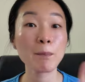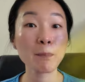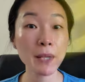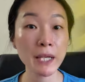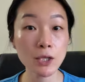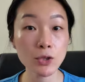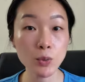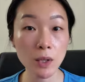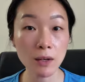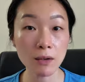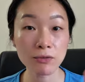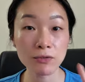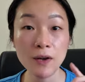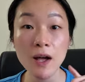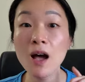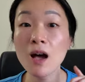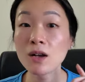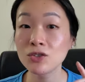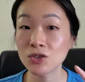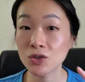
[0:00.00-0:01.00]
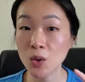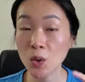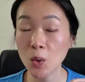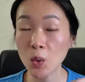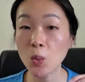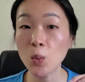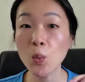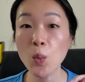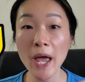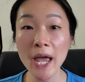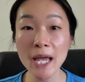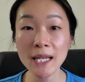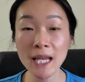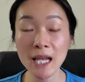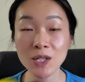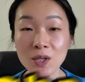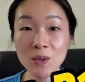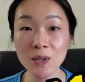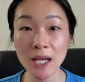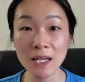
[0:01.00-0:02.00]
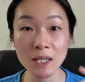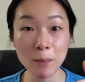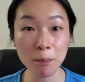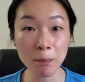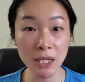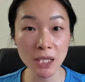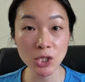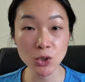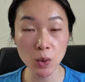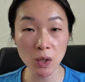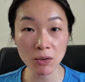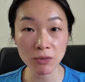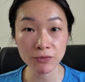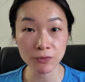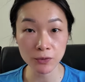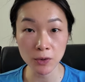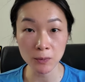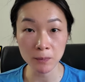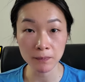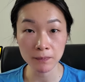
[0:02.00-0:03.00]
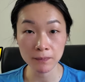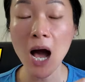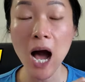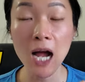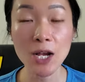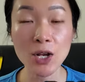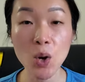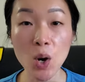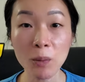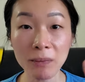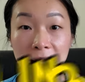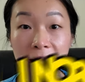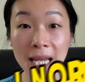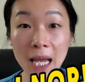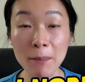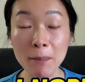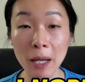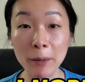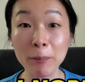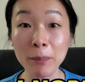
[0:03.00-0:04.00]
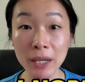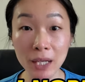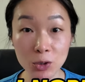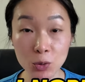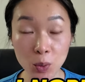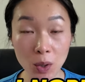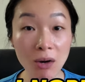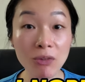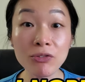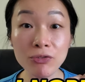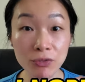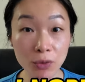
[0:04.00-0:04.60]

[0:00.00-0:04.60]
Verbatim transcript: B twelve. So where can you get the B twelve from? I normally get my B twelve